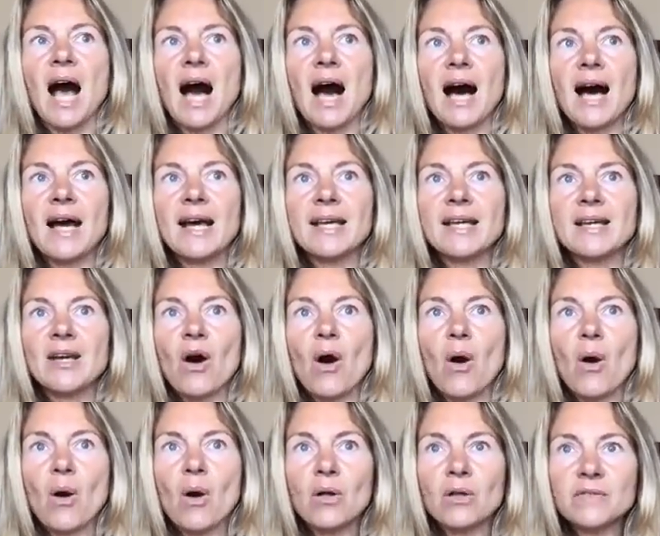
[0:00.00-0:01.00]
I
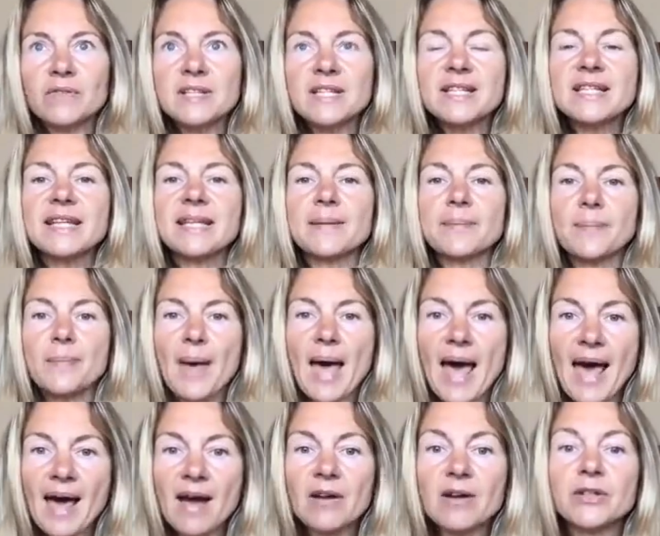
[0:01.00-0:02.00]
always
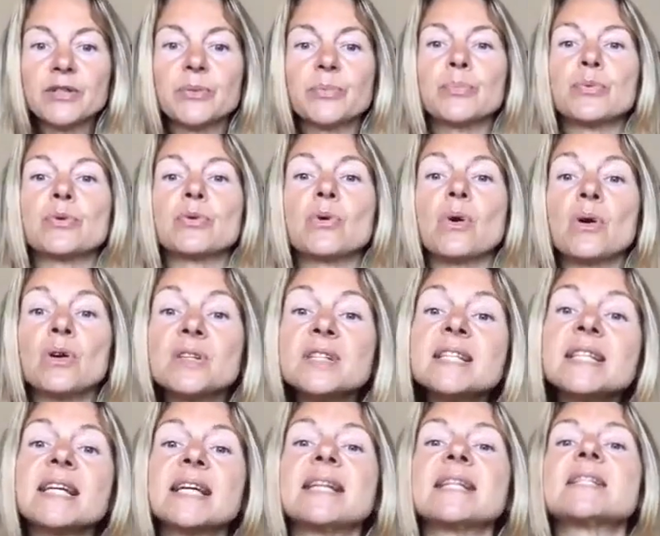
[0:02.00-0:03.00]
compare the
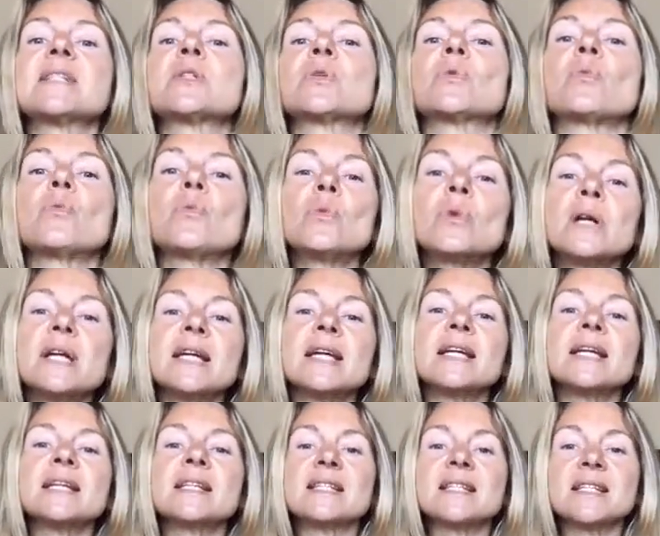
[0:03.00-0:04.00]
process
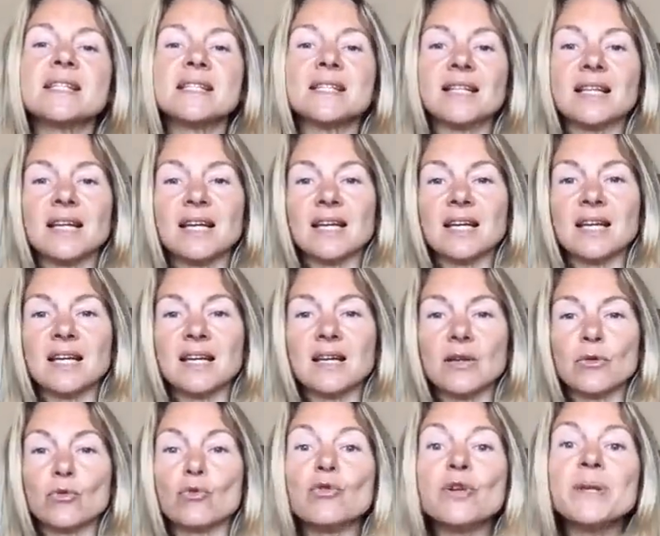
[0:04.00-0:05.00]
with
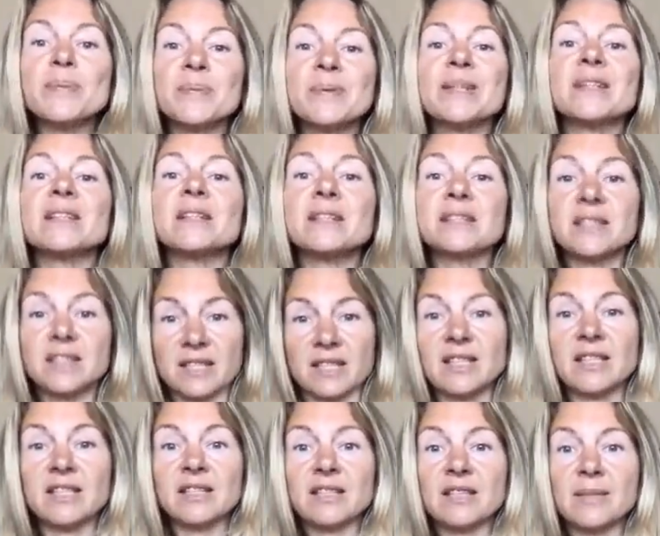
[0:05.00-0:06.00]

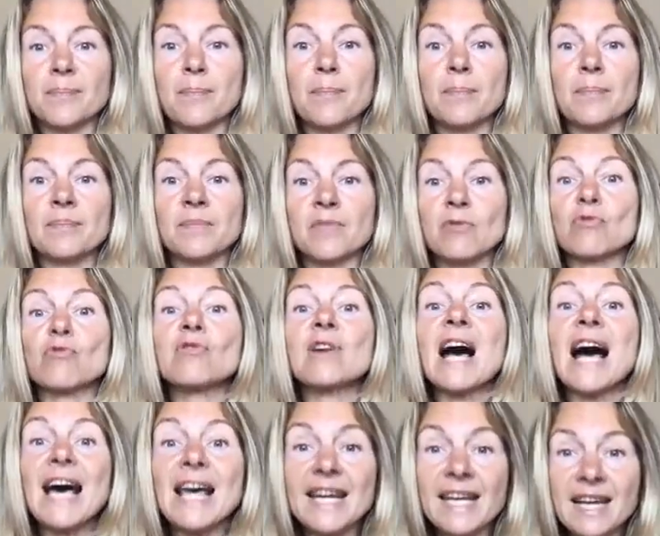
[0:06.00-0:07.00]
rebuilding,
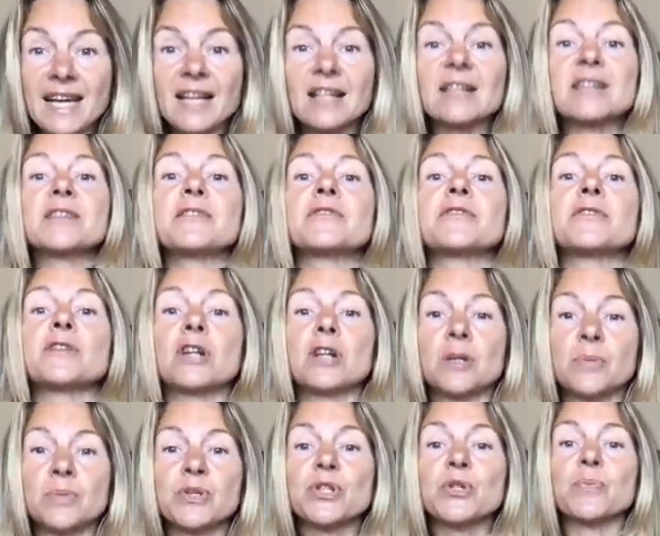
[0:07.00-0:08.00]
radical
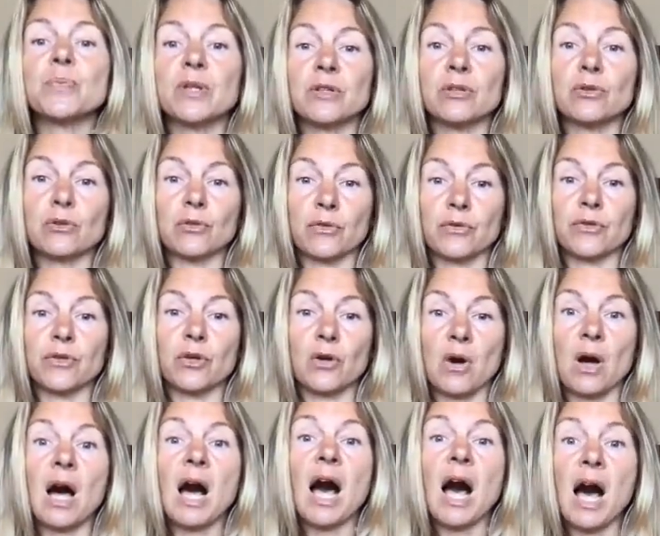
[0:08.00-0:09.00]
refurbishment of your
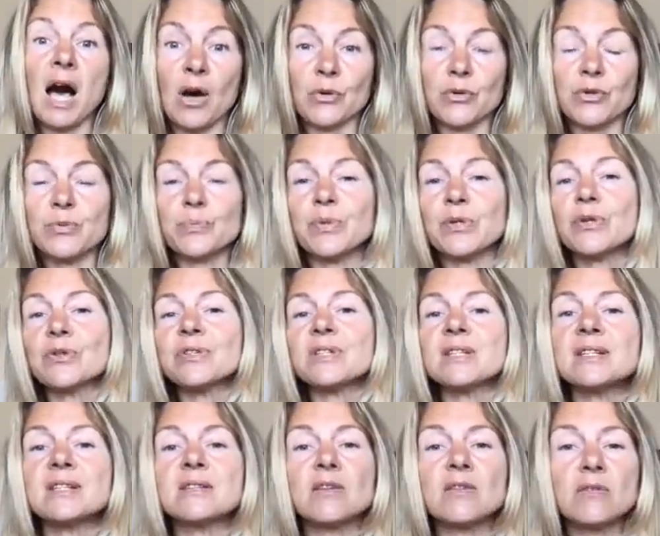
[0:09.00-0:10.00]
house, because
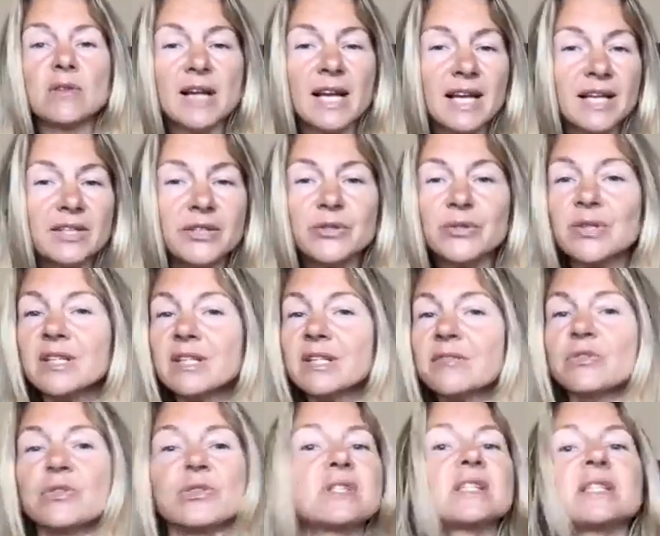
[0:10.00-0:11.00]
it's great to give
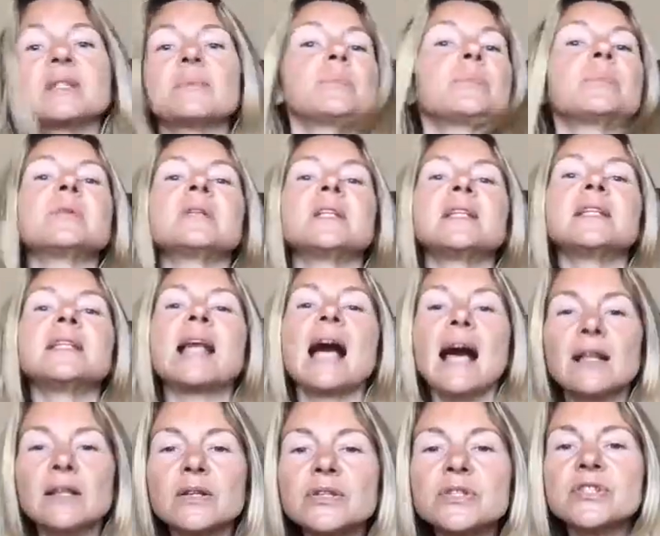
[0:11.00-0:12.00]
you simple
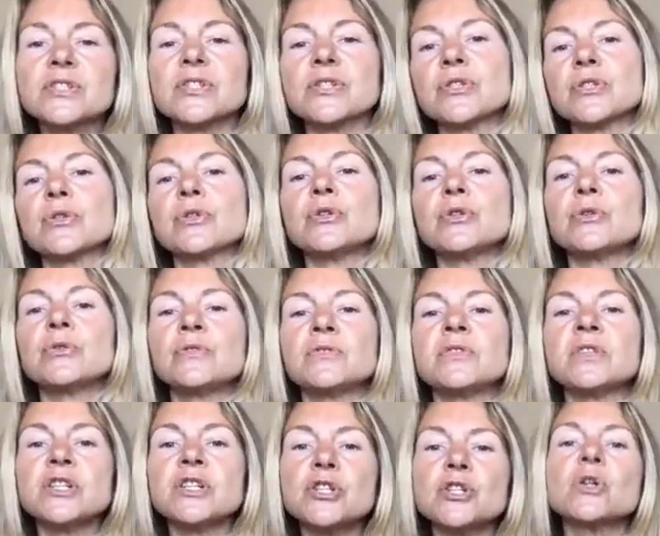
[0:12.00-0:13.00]
analogies so you
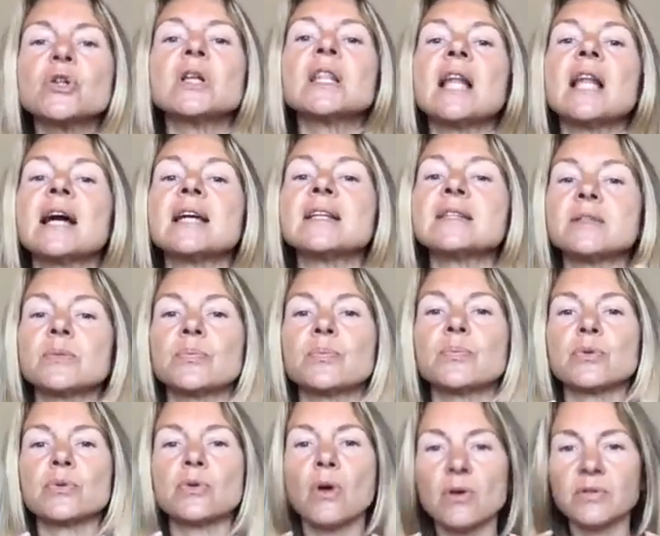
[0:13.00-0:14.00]
visualize the
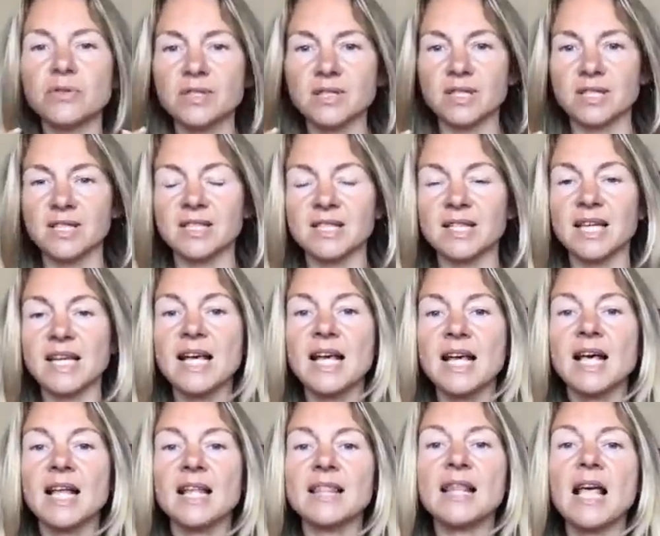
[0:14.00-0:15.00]
process.
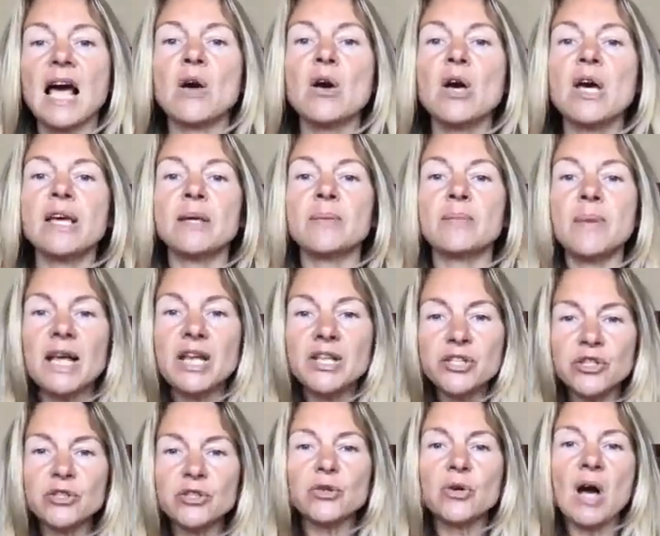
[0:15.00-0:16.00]
Now,
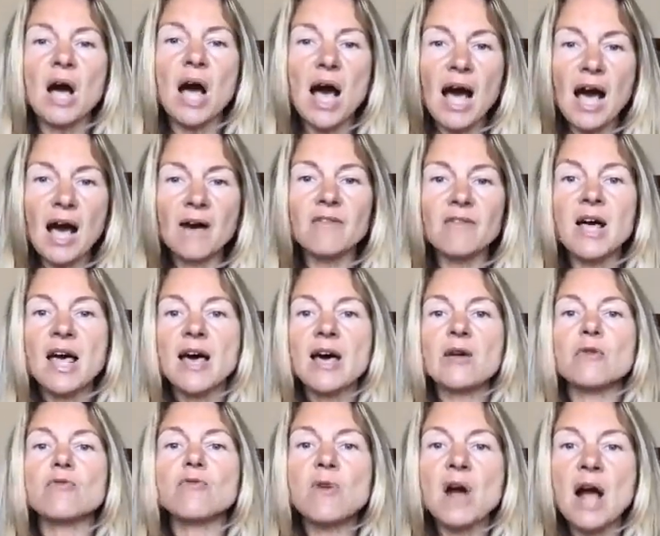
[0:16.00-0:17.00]
imagine you have
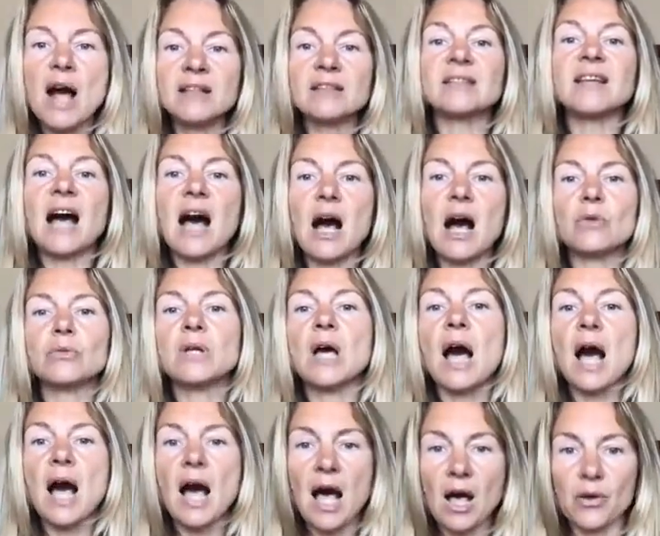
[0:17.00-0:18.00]
a rundown
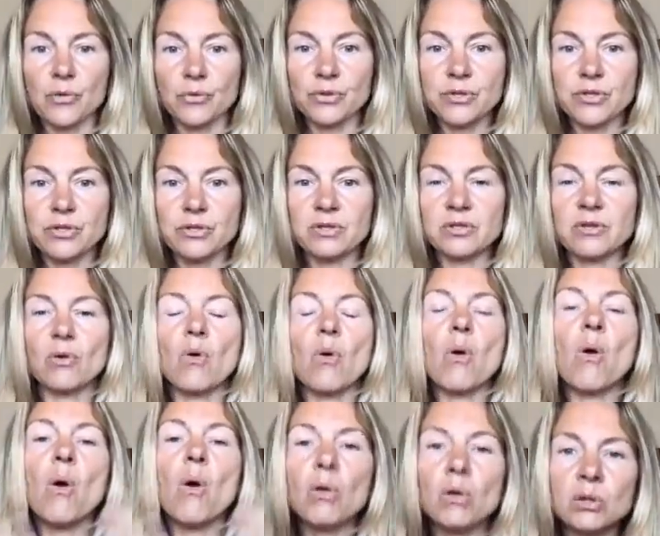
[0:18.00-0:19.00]
house, the
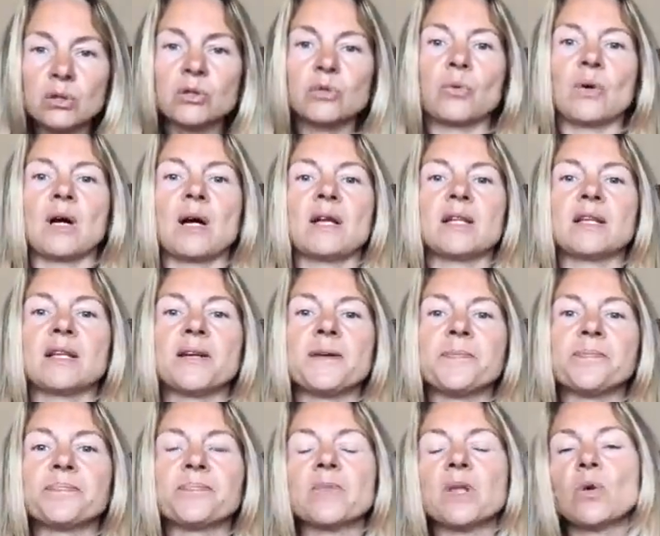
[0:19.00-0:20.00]
old one,
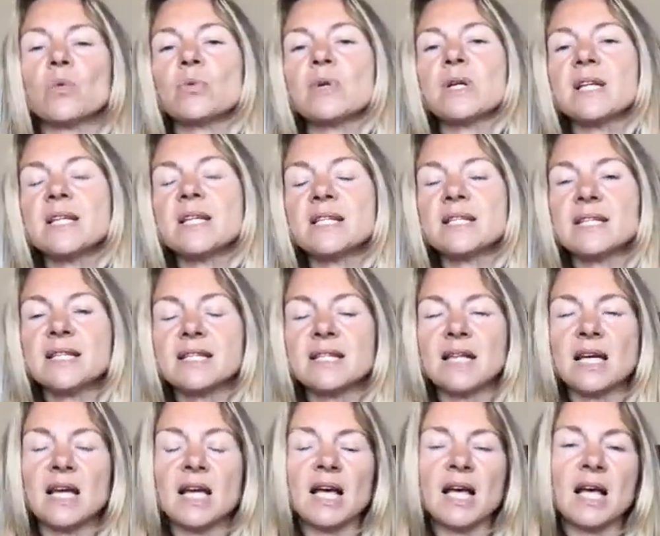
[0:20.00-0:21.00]
with
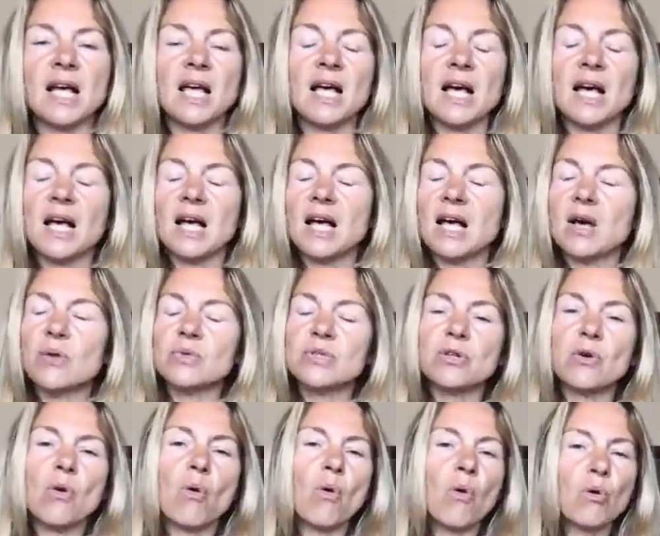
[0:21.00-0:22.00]

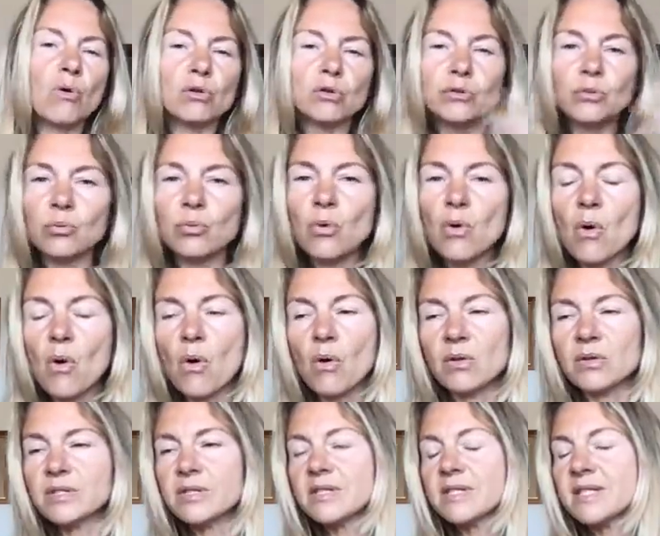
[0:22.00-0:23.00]
old
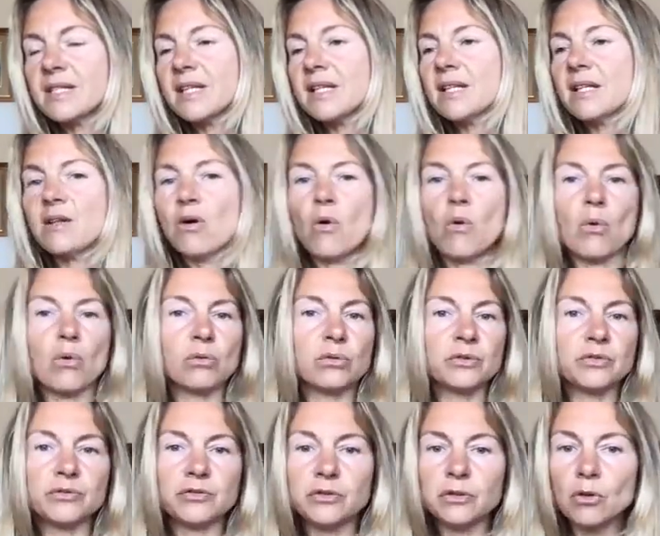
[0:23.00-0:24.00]
walls,
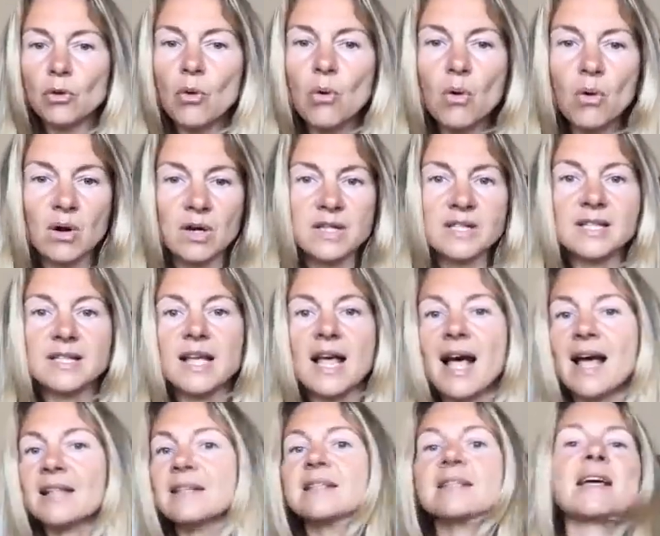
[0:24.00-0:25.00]
old floors,
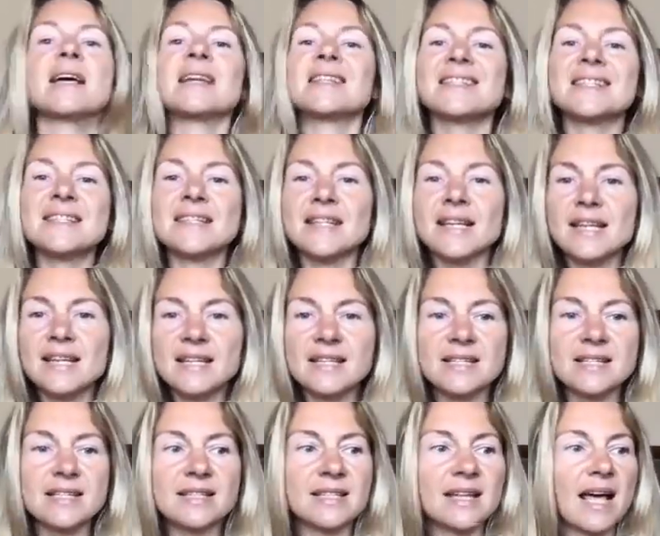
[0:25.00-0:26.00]
and
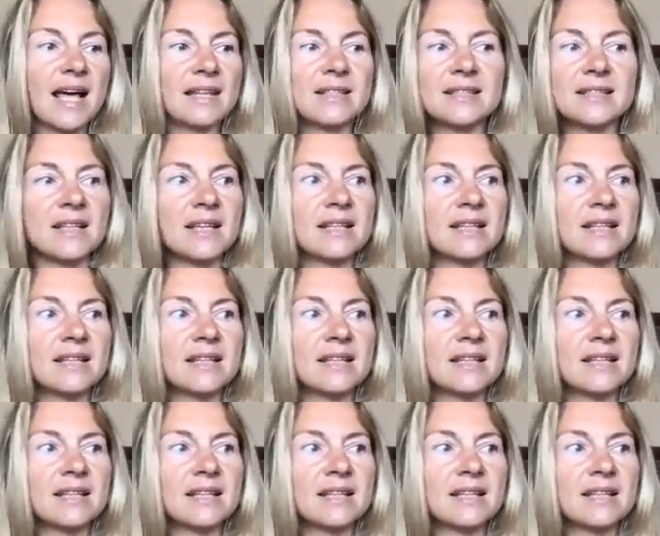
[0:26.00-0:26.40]
things that